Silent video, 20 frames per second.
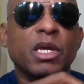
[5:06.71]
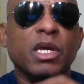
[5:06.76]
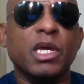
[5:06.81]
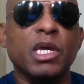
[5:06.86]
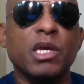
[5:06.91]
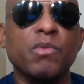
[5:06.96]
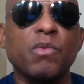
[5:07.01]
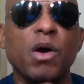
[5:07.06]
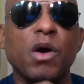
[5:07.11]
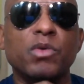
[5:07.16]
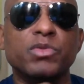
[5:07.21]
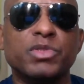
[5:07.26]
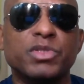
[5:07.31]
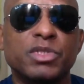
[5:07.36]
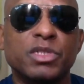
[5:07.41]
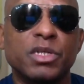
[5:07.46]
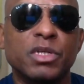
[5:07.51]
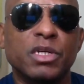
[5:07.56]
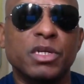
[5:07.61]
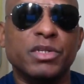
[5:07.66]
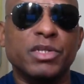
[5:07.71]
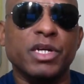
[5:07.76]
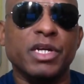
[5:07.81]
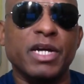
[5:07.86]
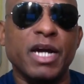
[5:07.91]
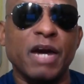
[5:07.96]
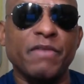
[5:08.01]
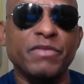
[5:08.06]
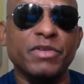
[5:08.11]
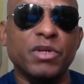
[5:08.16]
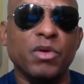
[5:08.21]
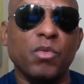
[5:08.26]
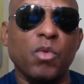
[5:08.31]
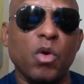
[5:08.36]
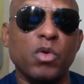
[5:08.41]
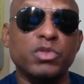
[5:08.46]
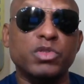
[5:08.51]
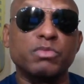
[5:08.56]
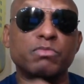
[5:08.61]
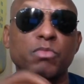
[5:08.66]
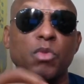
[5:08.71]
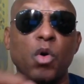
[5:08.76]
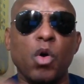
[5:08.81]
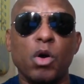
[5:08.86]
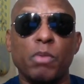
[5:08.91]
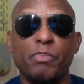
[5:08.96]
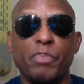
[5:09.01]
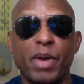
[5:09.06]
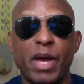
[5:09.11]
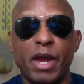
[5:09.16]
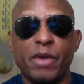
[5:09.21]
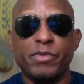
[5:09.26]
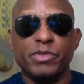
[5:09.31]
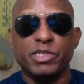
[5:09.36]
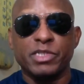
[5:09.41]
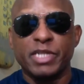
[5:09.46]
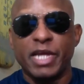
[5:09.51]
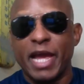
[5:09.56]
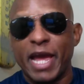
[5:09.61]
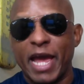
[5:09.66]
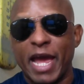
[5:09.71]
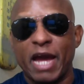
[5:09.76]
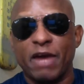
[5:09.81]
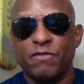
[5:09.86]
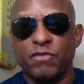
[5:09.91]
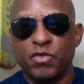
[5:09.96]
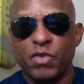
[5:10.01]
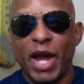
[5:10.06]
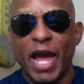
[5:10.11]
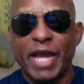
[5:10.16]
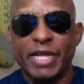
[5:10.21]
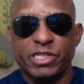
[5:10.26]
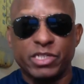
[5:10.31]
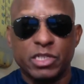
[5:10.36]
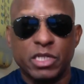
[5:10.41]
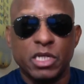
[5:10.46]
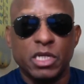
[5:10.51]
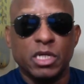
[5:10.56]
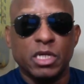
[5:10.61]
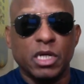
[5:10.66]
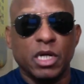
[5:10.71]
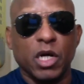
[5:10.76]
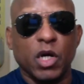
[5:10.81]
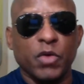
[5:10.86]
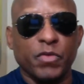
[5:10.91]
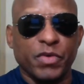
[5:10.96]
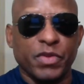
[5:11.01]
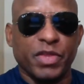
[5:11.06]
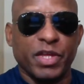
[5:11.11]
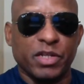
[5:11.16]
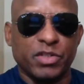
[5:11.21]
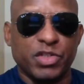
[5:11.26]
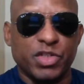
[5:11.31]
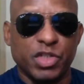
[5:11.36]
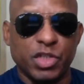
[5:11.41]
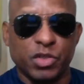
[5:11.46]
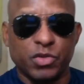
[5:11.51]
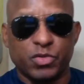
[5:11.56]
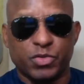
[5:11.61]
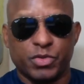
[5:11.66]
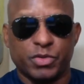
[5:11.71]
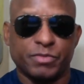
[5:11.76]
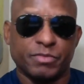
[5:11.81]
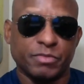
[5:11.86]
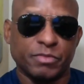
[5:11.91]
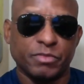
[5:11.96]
The governor wants more parents to have rights over their children.